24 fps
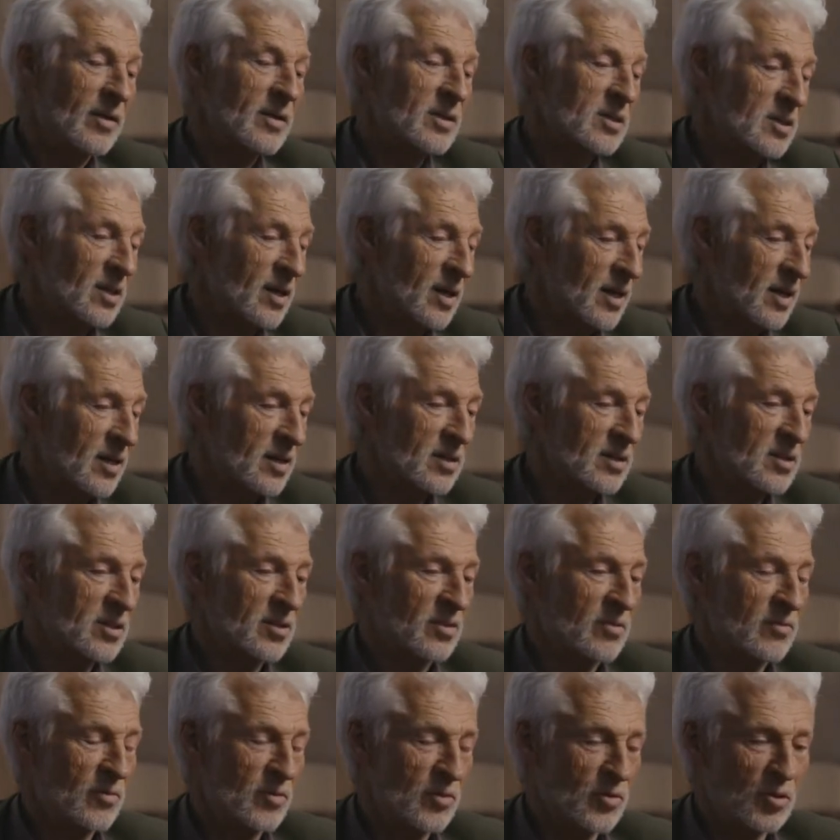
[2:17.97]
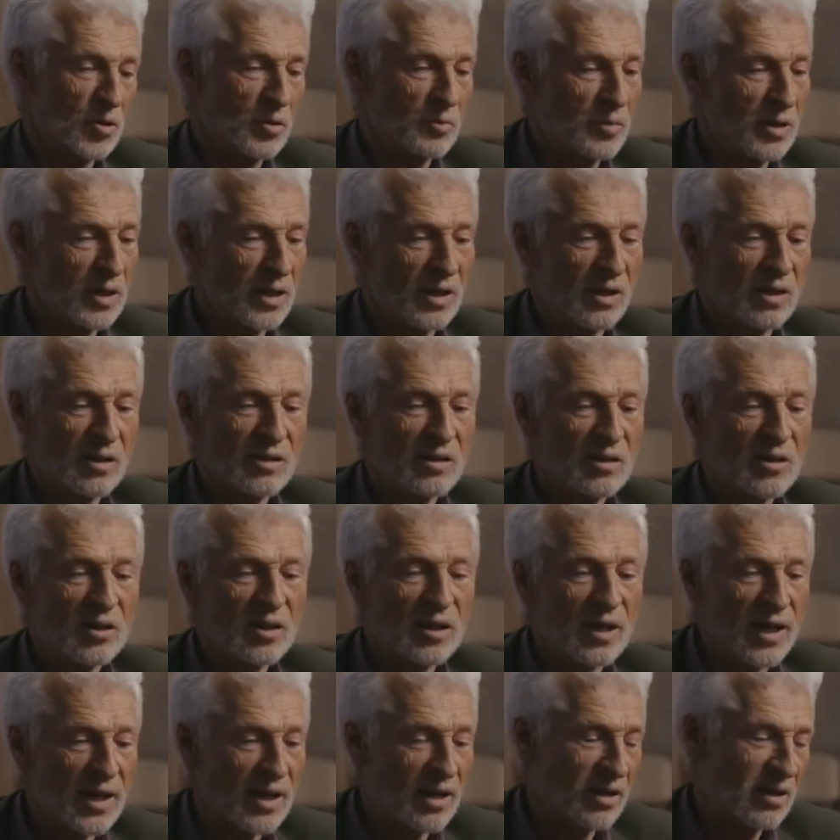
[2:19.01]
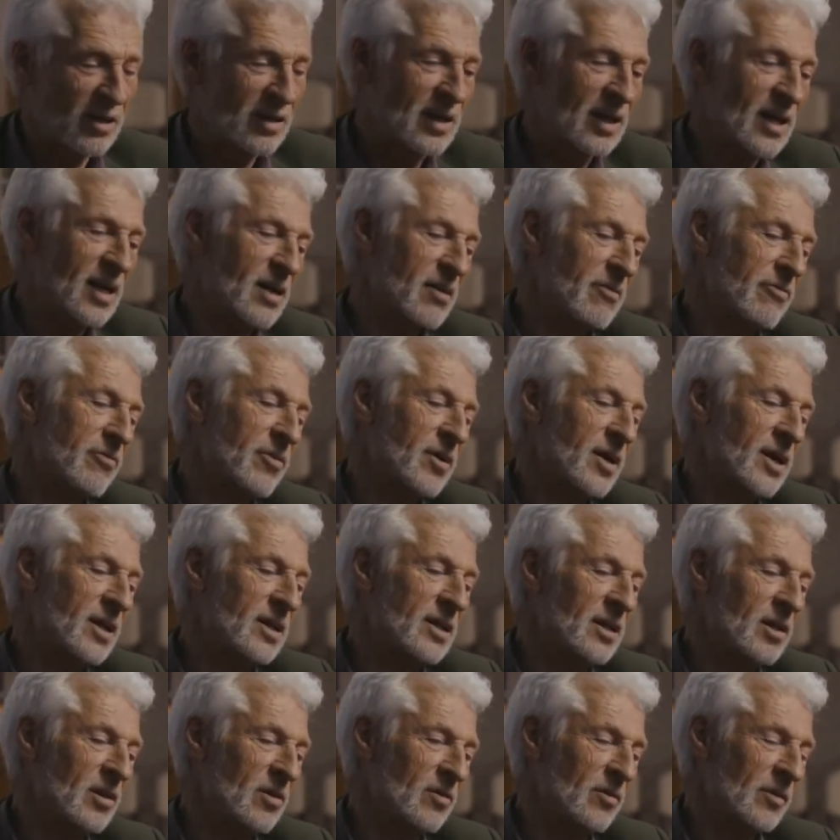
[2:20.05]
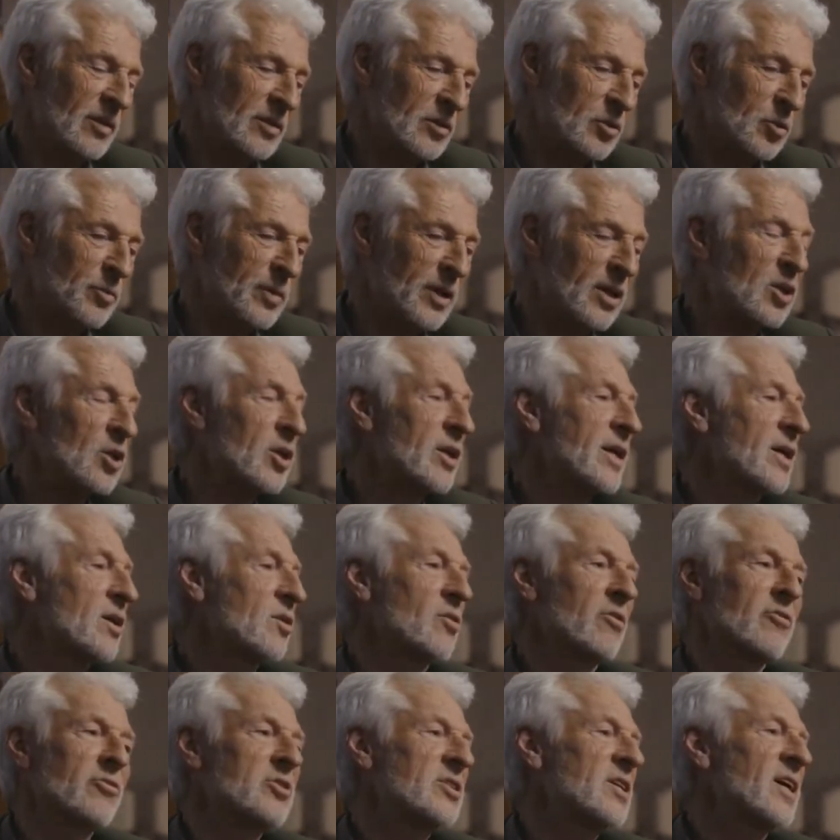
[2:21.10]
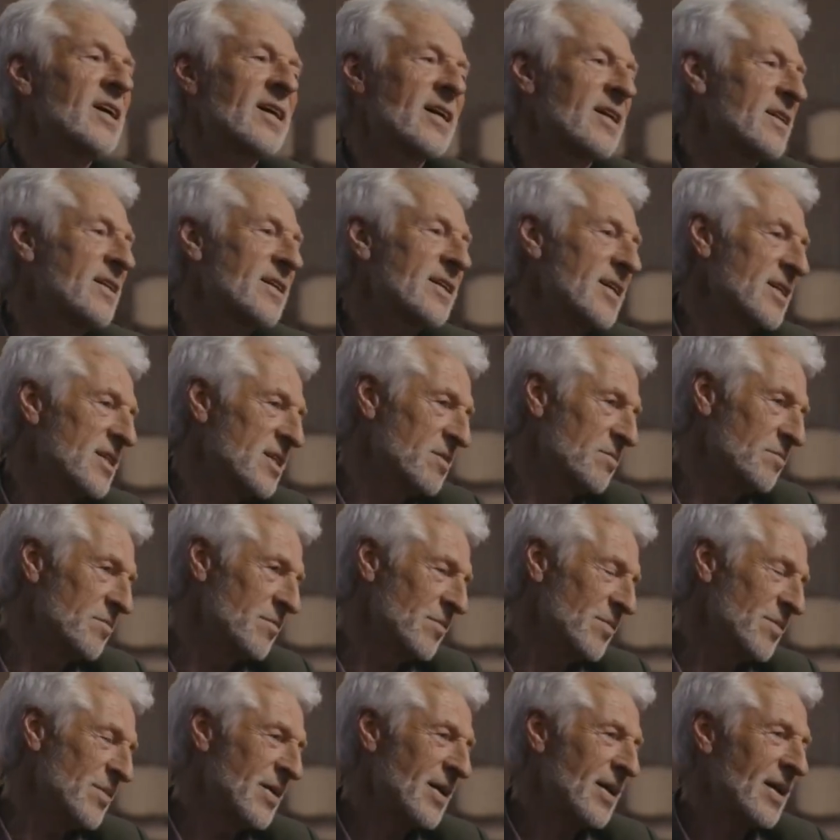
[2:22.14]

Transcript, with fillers: science should be cl clarified and it should be cleared of scientism